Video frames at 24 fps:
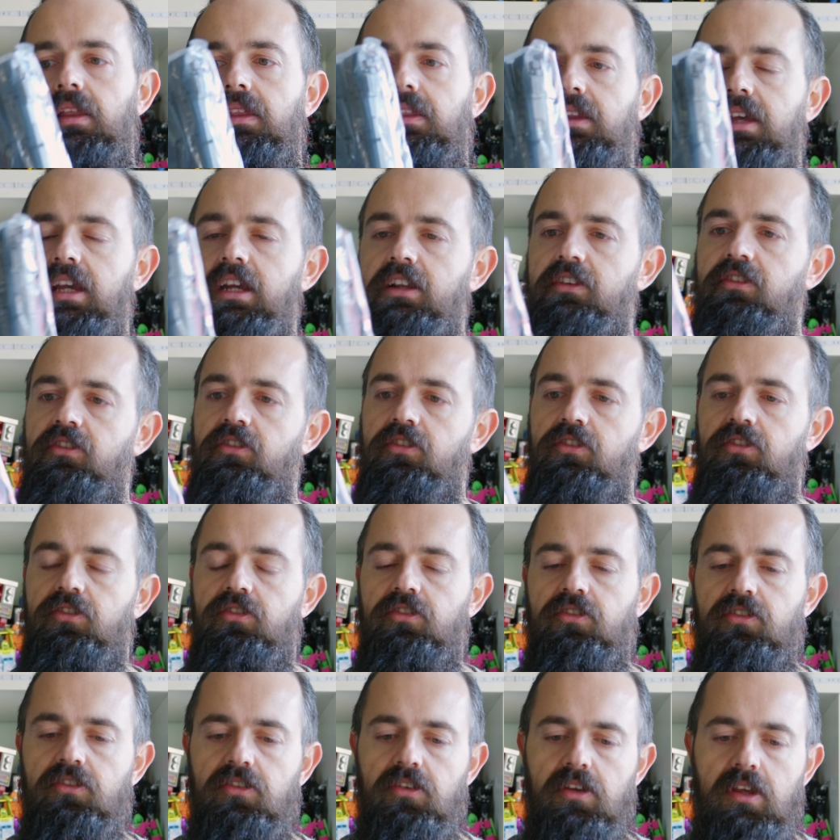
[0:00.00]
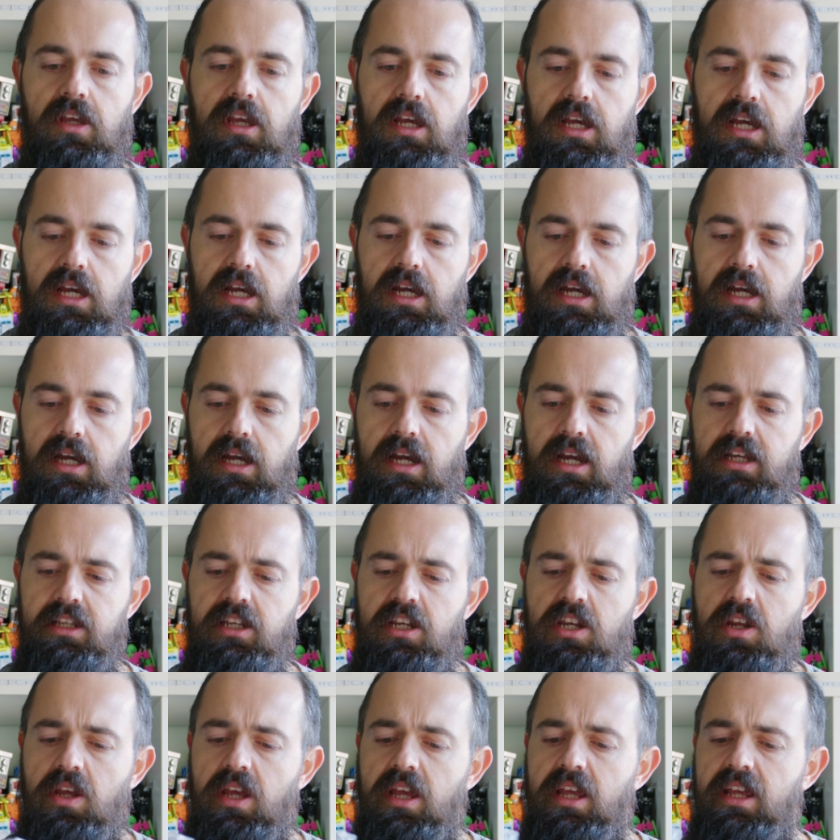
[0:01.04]
it's I
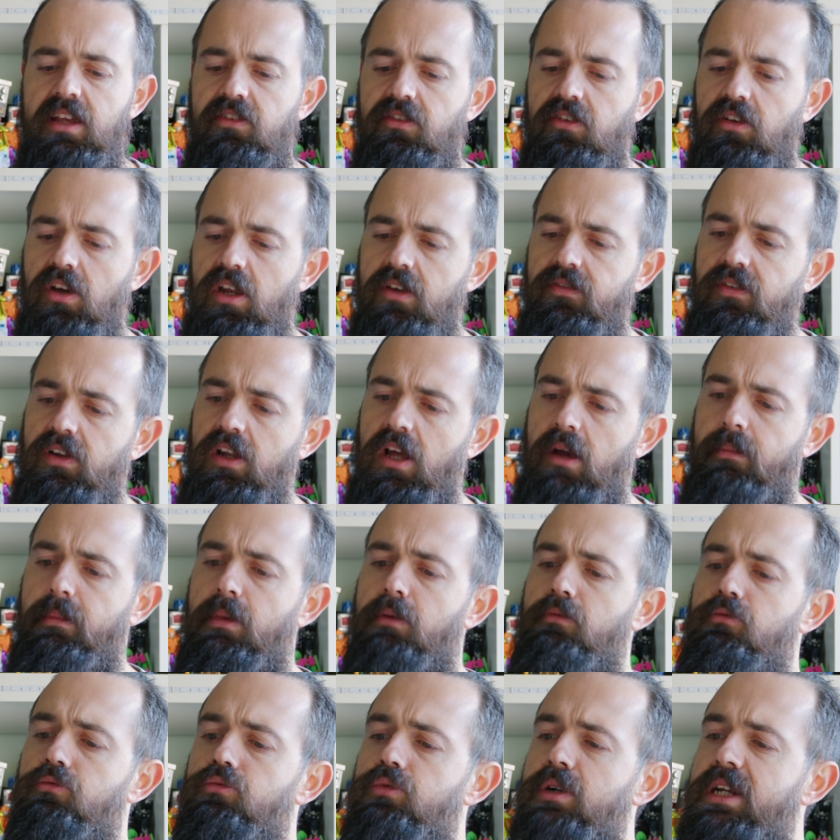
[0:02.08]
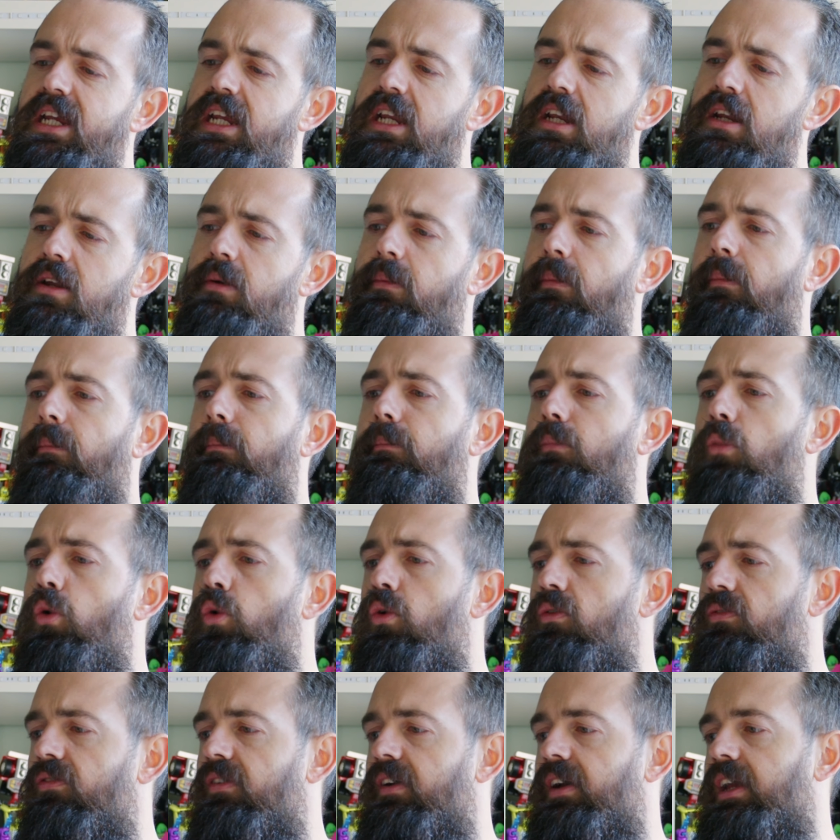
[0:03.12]
don't know, he's kind of a marine
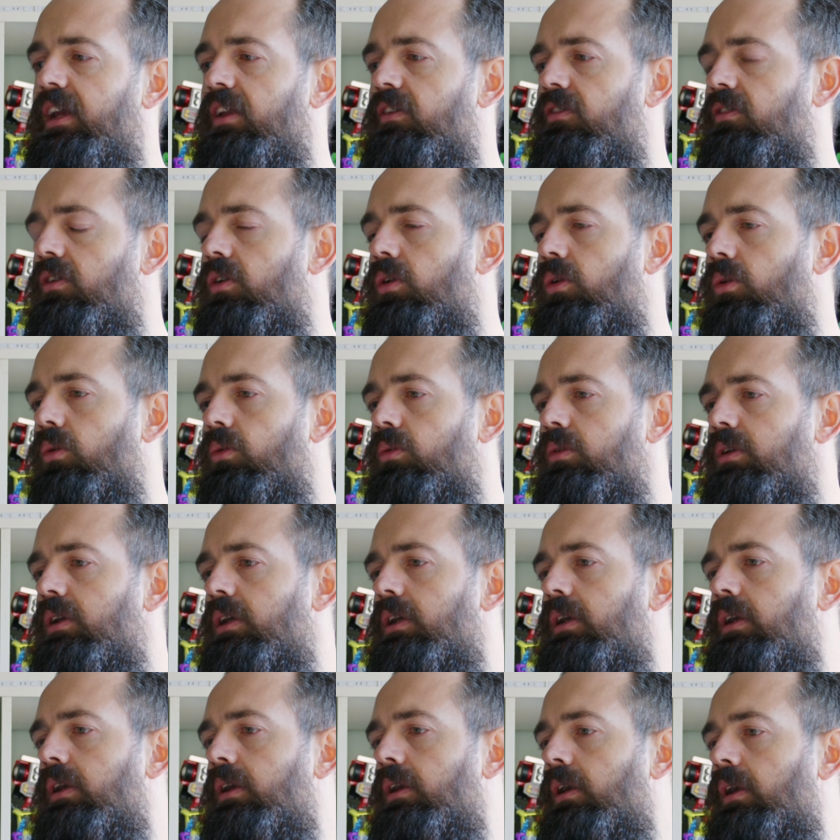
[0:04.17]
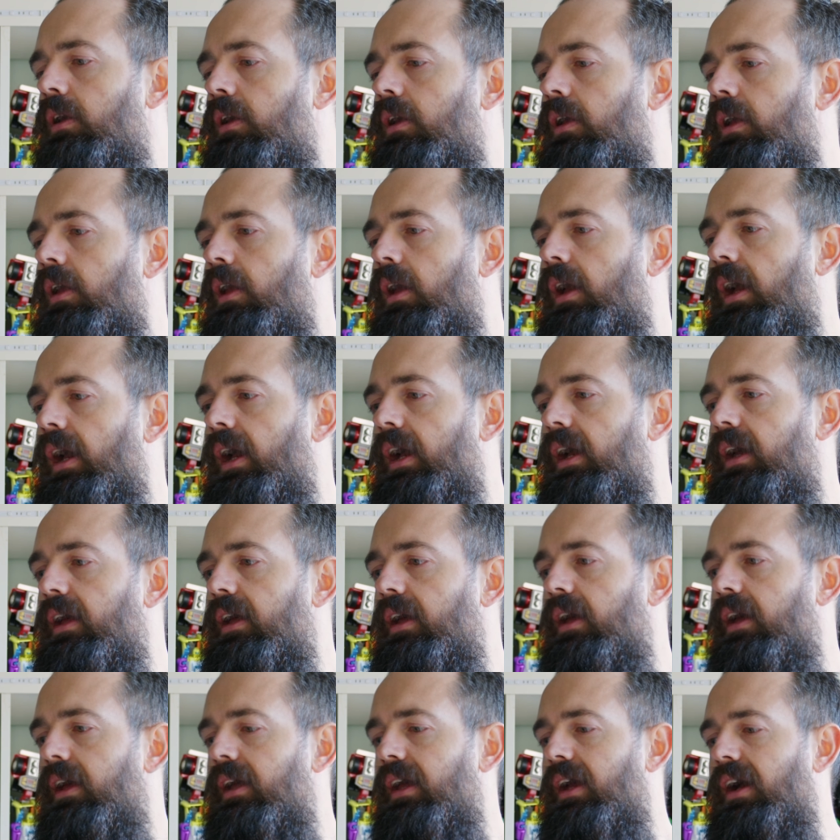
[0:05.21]
morpher, it's called.
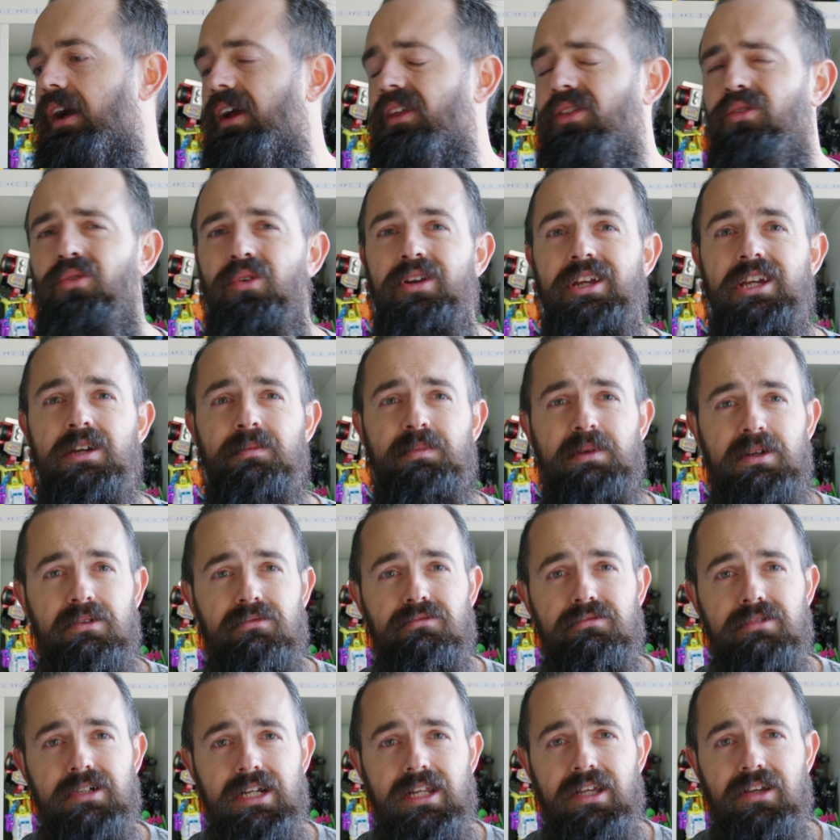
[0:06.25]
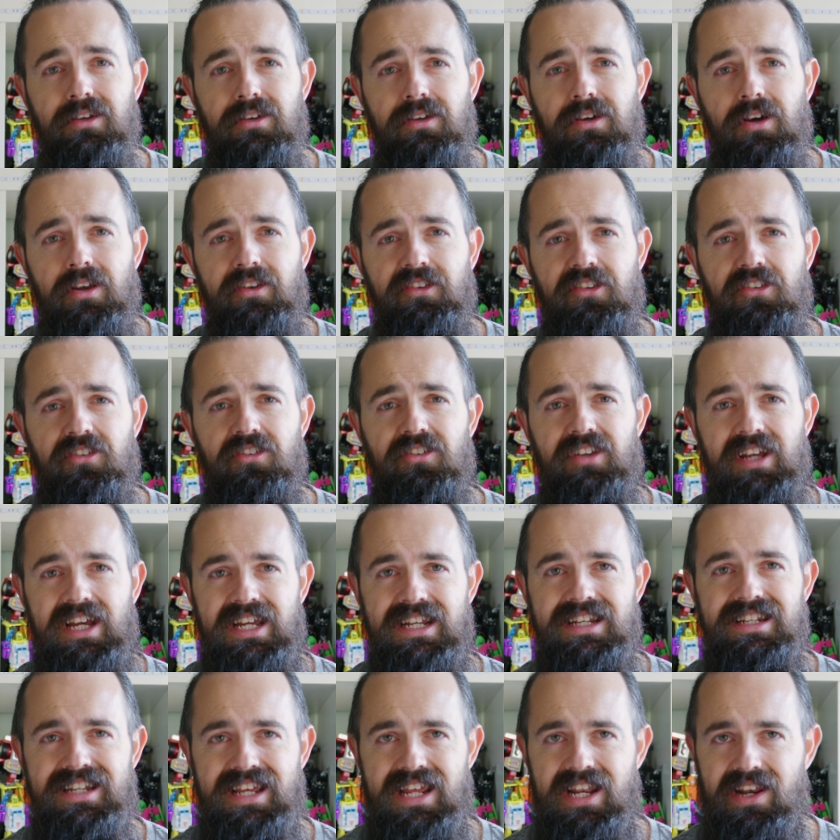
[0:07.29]
I thought it could be a really good kind of
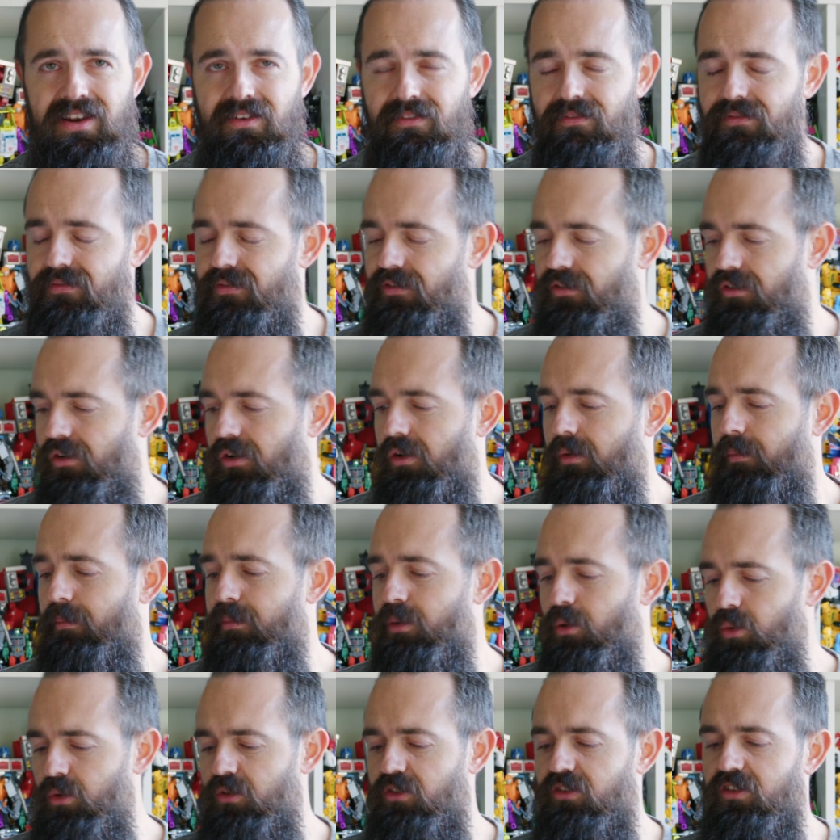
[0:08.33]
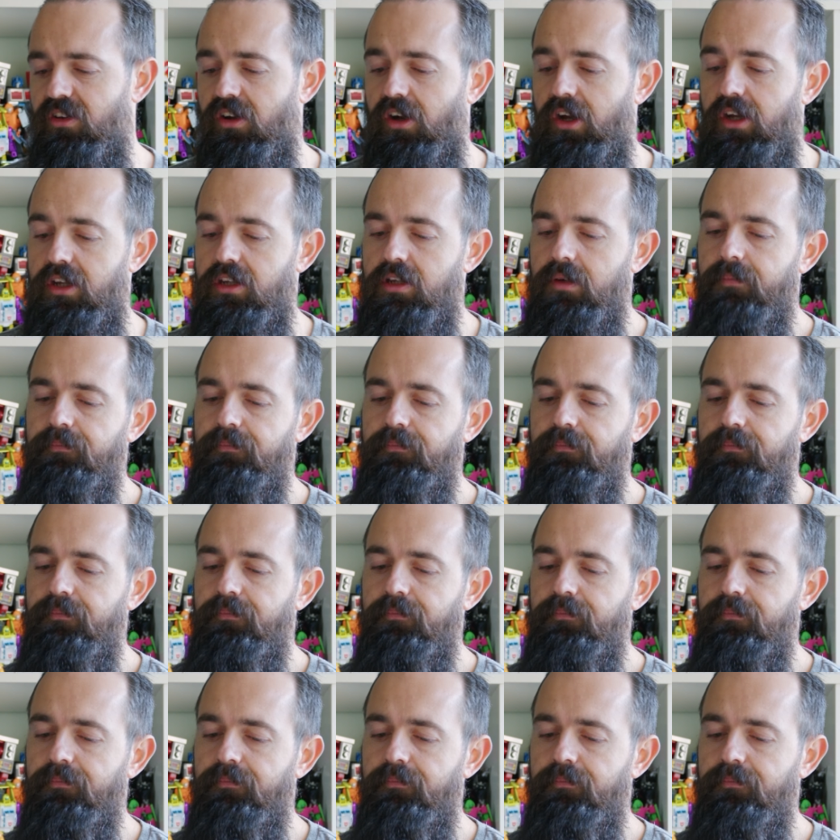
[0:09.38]
stand-in for broadside.